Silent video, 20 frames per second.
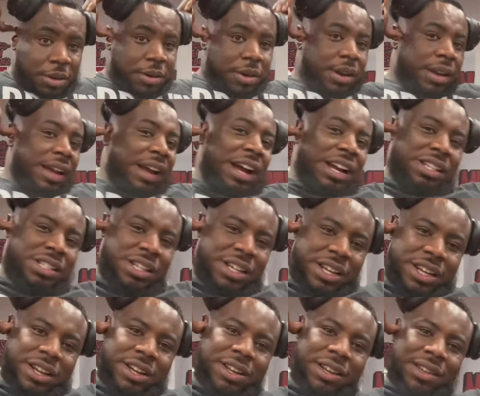Yeah, I see.
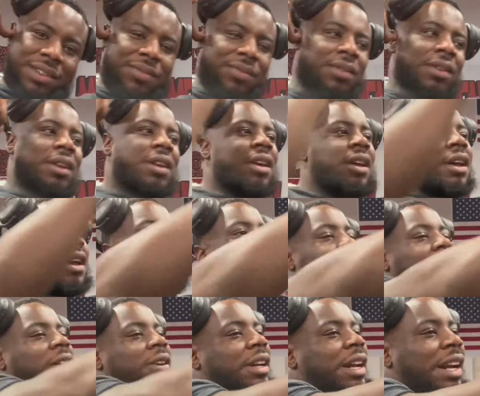
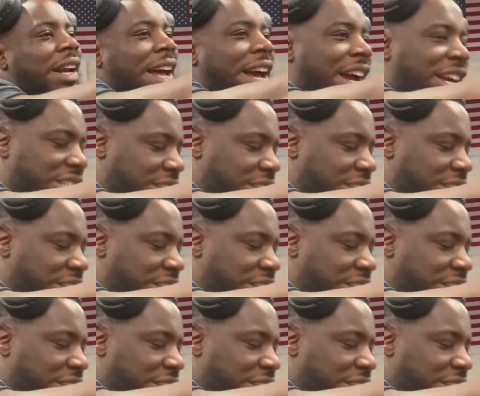On that last